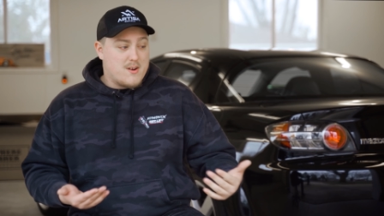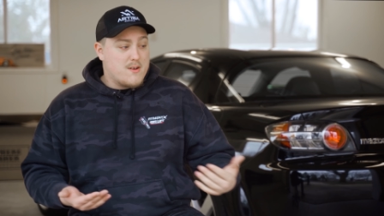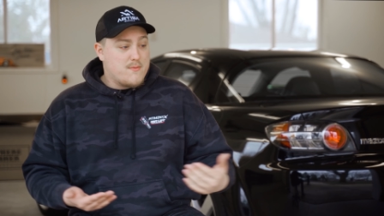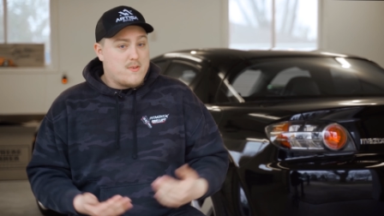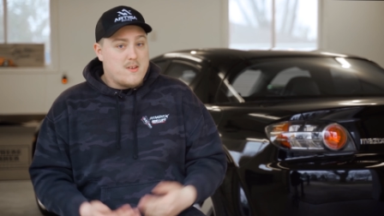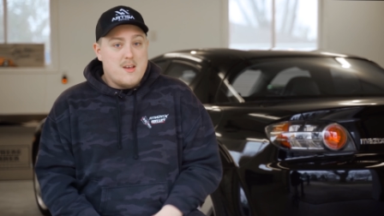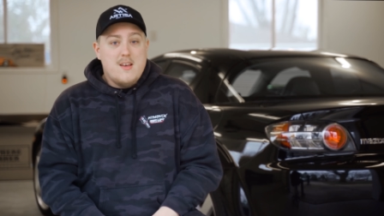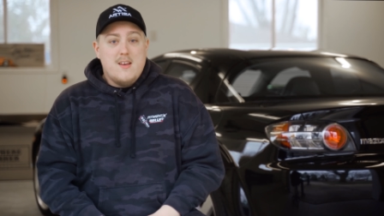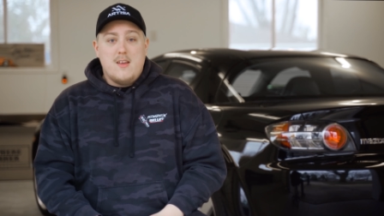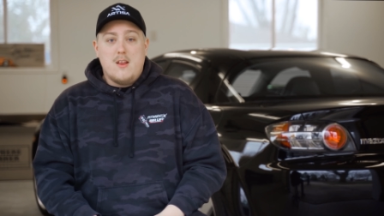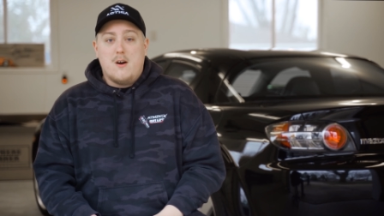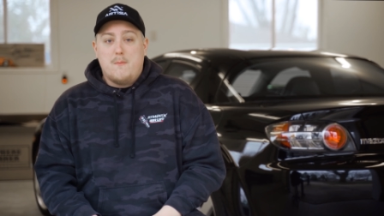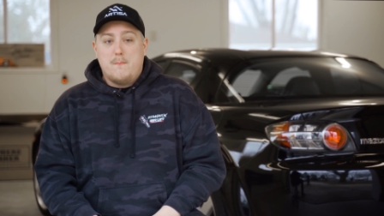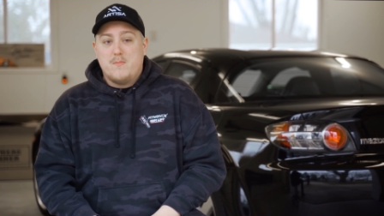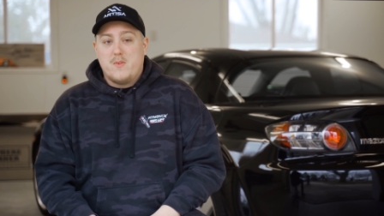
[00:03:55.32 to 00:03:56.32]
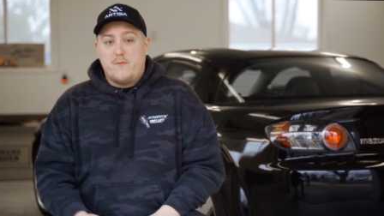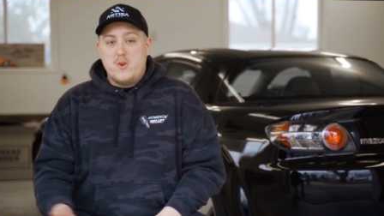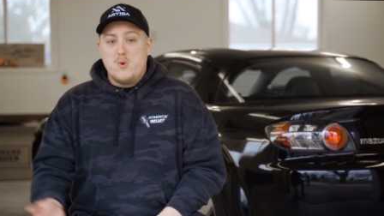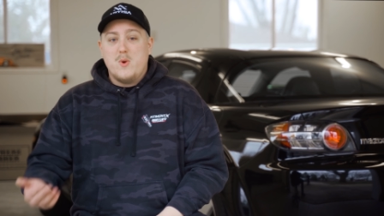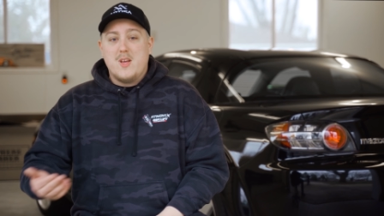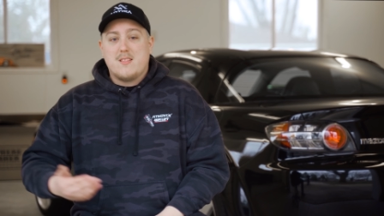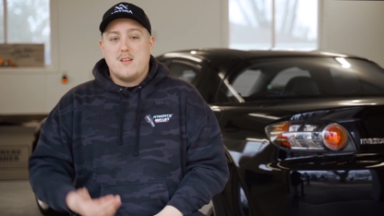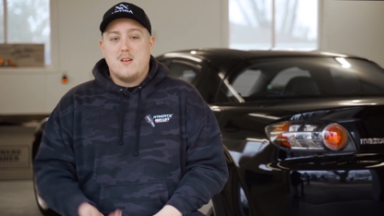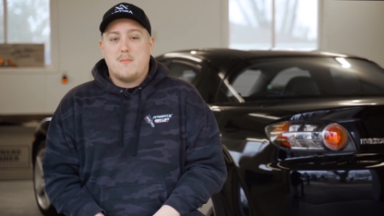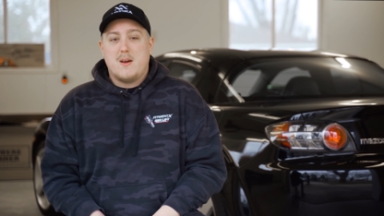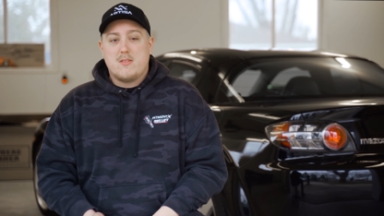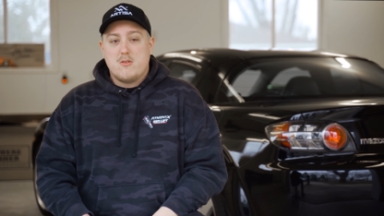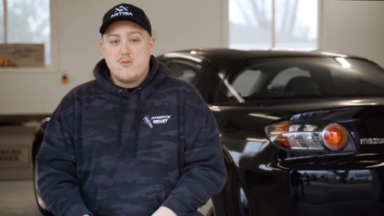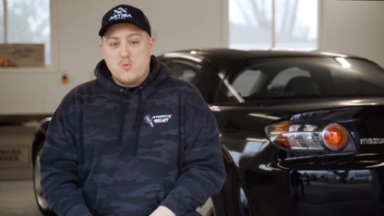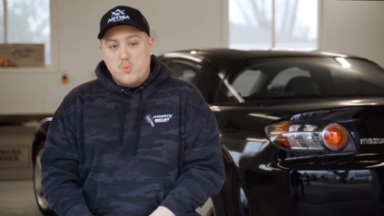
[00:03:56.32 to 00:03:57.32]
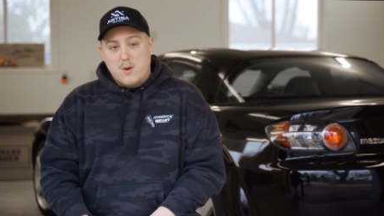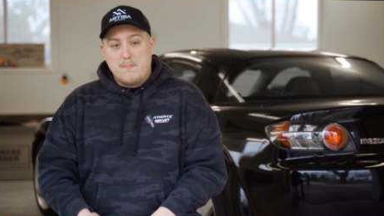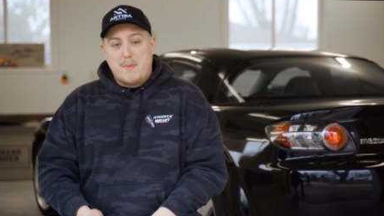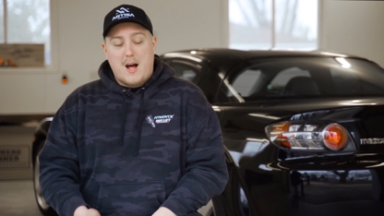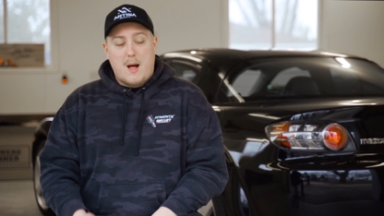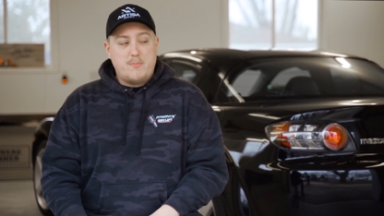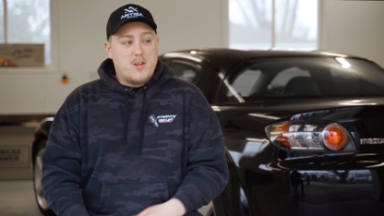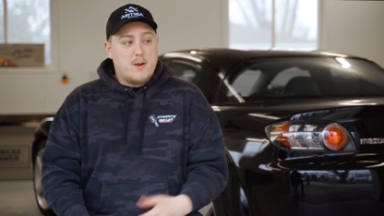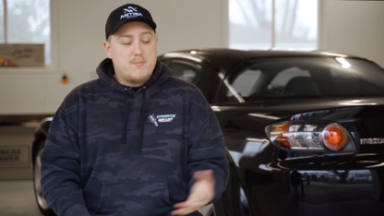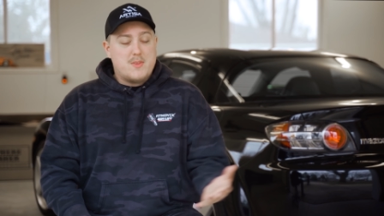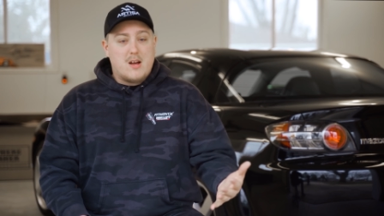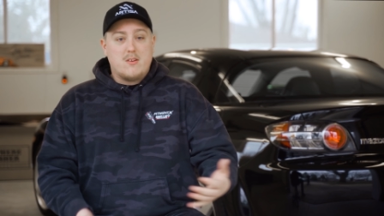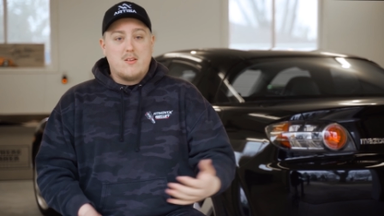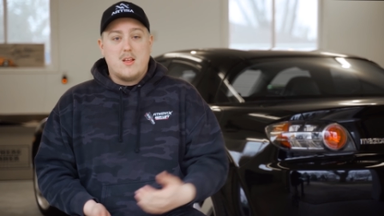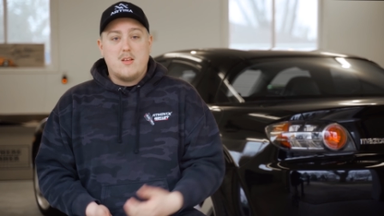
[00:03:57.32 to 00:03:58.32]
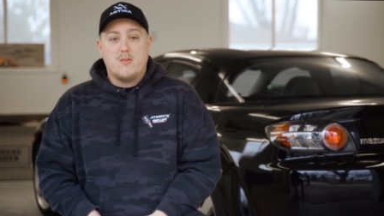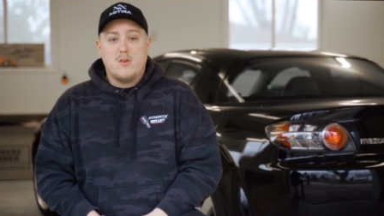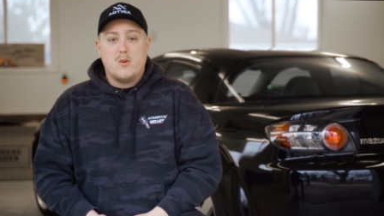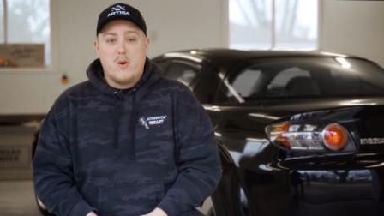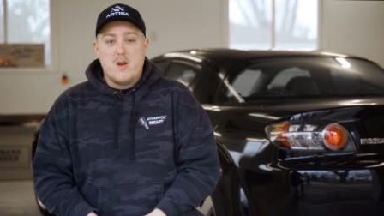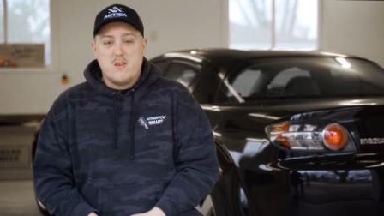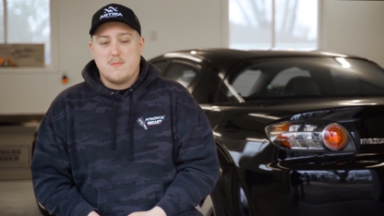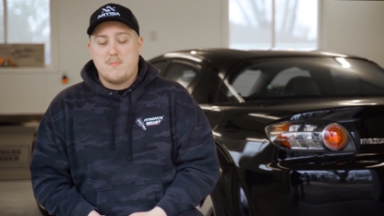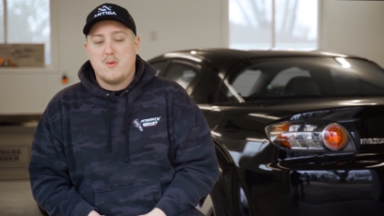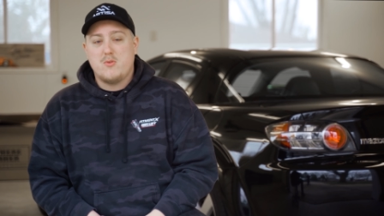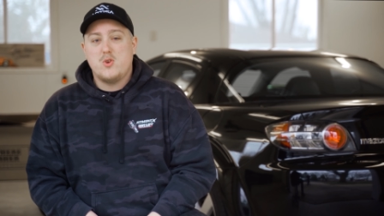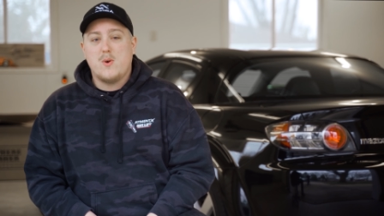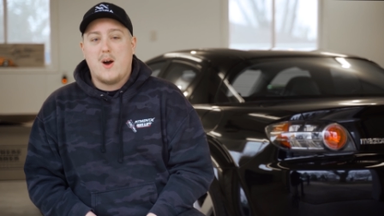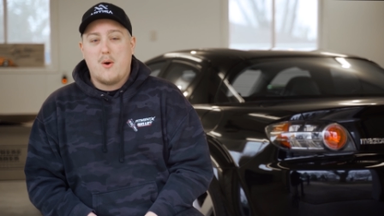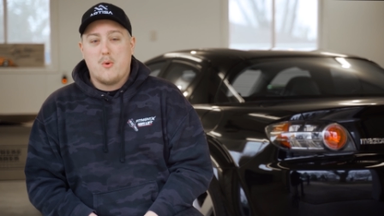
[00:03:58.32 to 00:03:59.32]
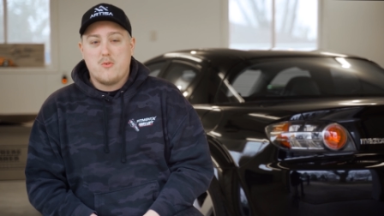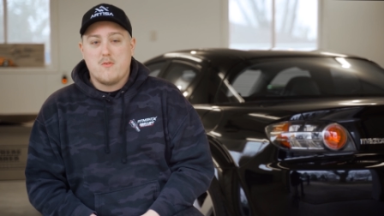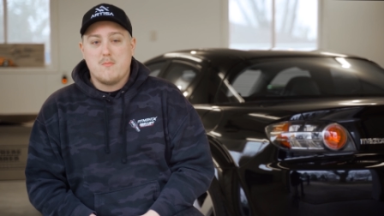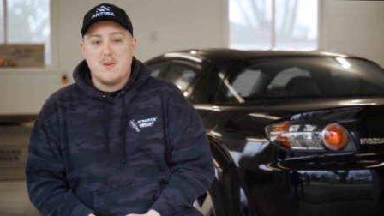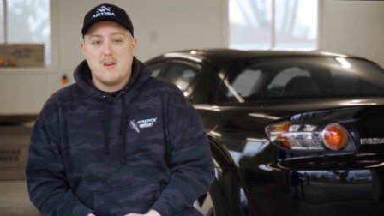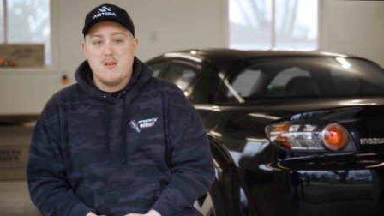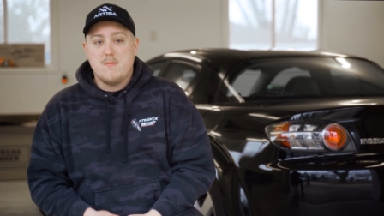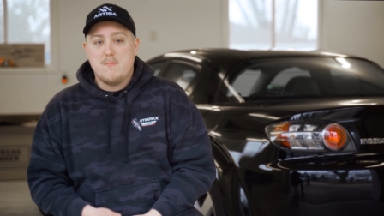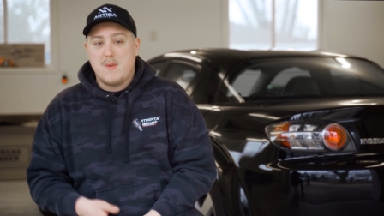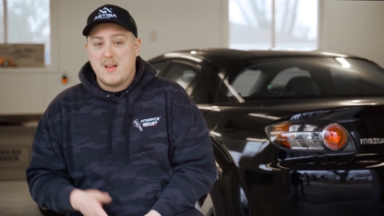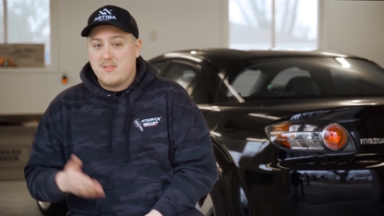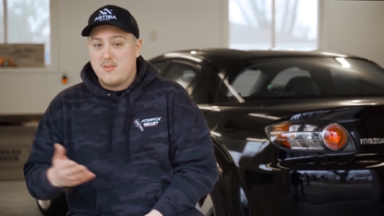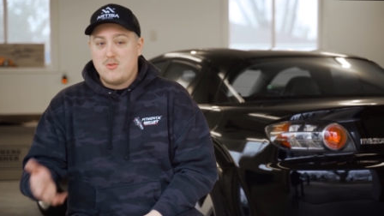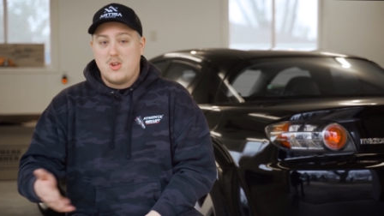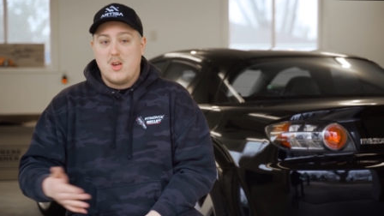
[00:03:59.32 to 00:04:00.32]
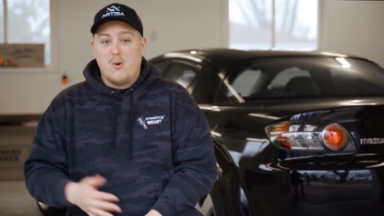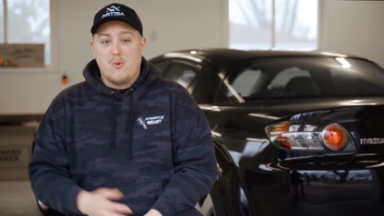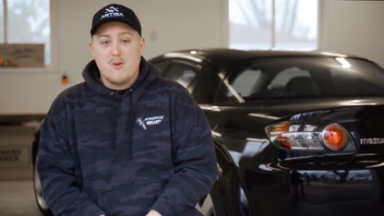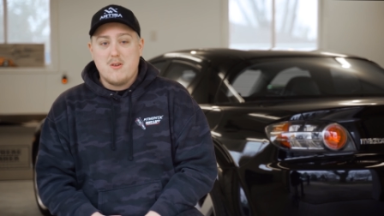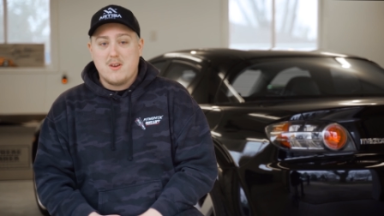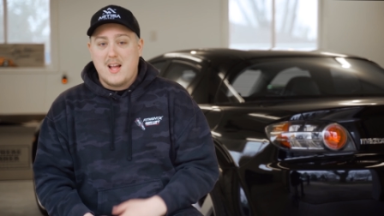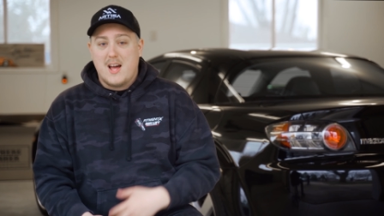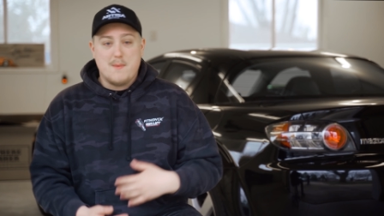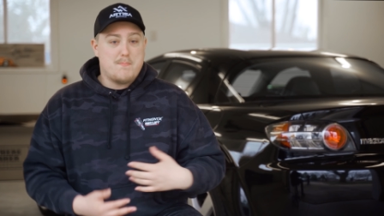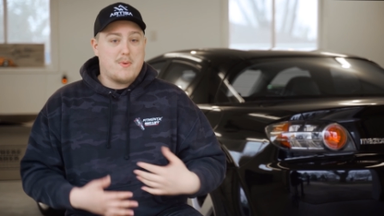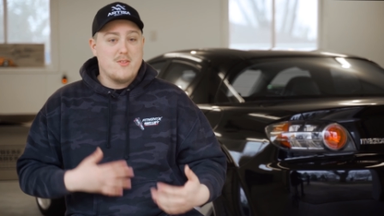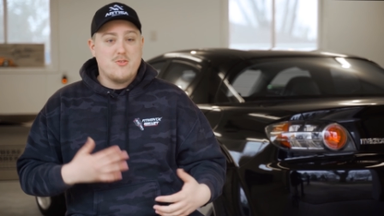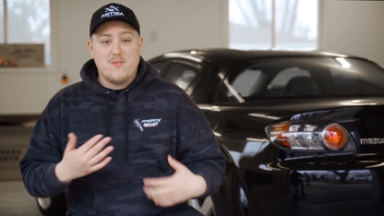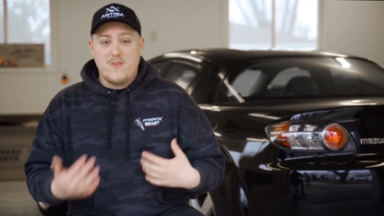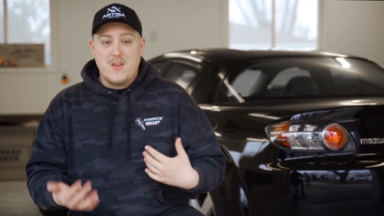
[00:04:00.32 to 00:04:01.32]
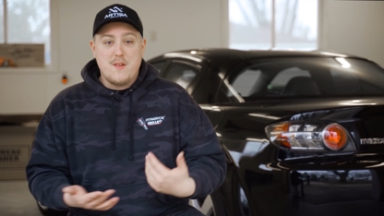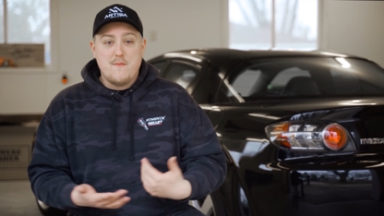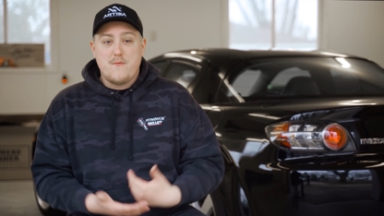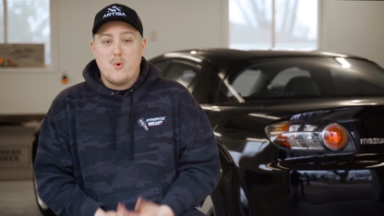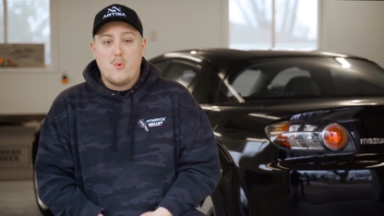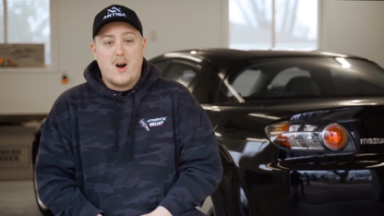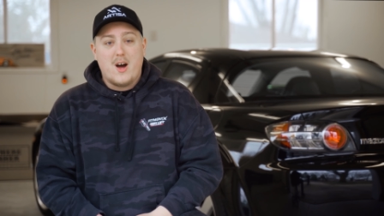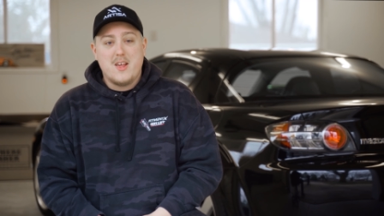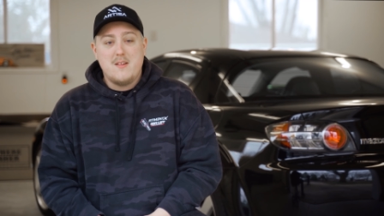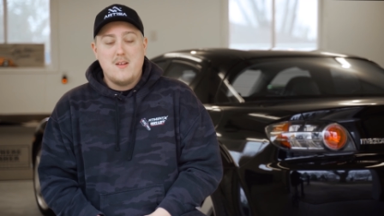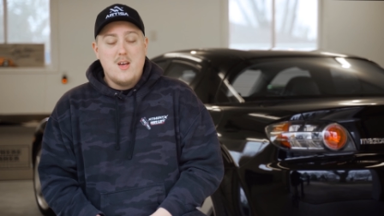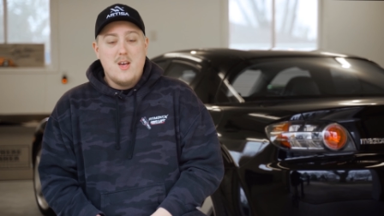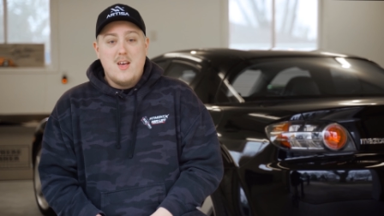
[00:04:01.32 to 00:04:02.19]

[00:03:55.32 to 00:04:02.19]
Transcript: enough, you know, a few weeks into my search, one popped up down in Illinois, It was about two hours from here, messaged the owner, got a bunch of info on it,